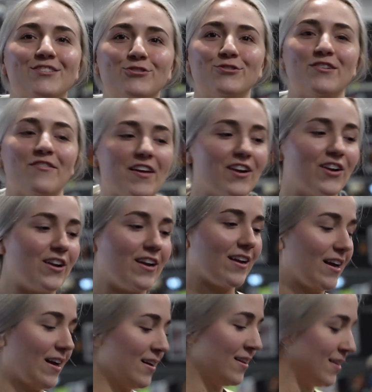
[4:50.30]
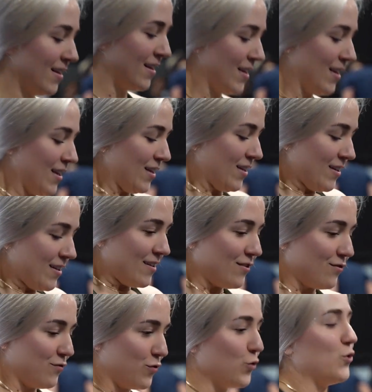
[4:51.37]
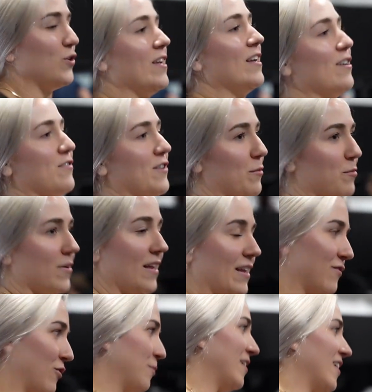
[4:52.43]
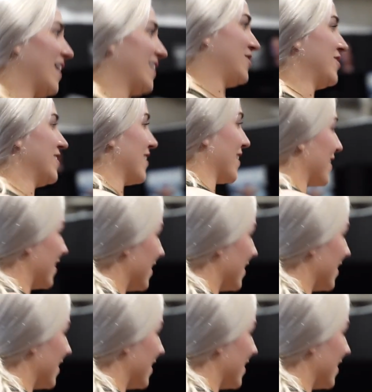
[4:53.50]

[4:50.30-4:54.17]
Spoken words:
So it was a very full year of competing for me last year.